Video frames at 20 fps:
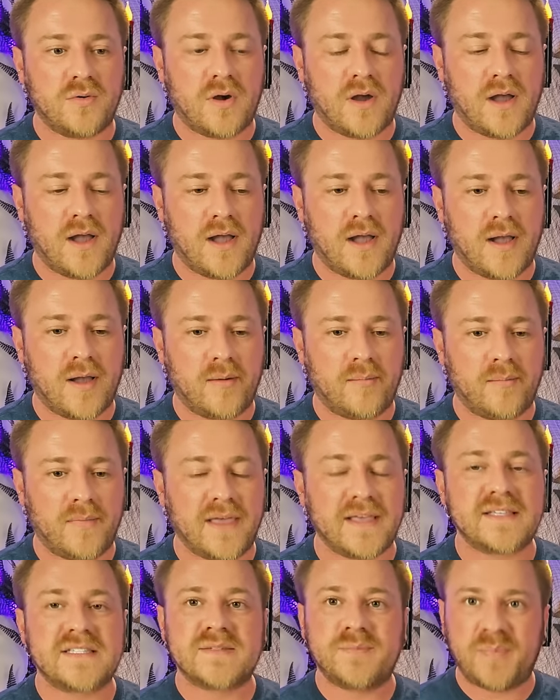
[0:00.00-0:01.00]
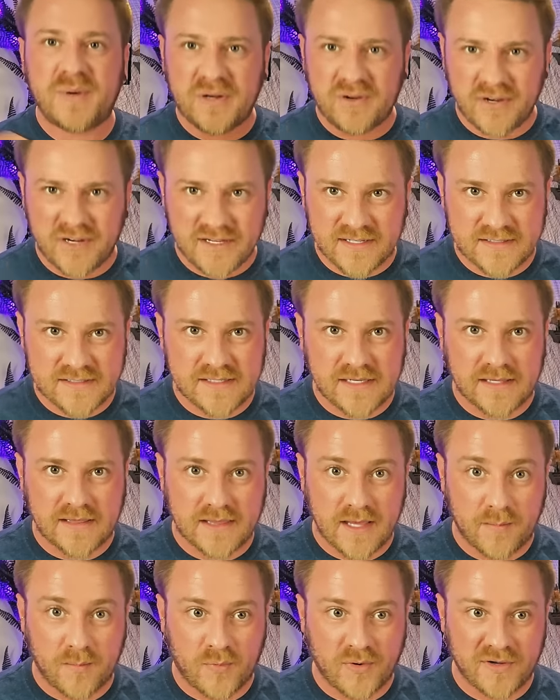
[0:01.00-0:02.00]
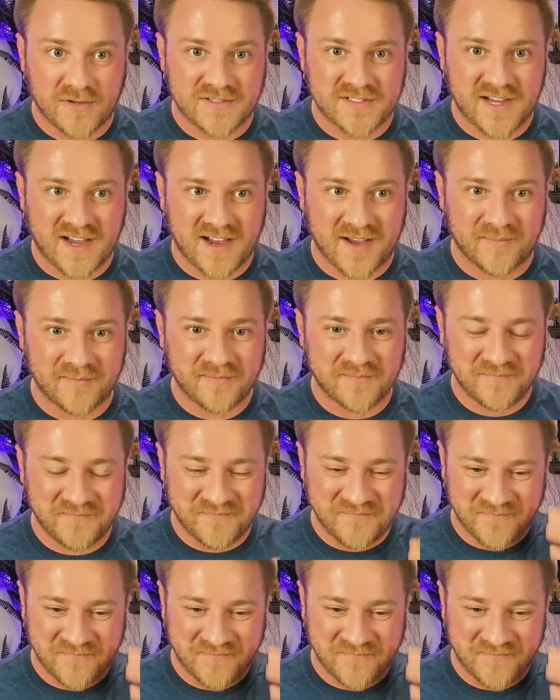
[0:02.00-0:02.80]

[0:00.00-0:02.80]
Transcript: experiencing them real time?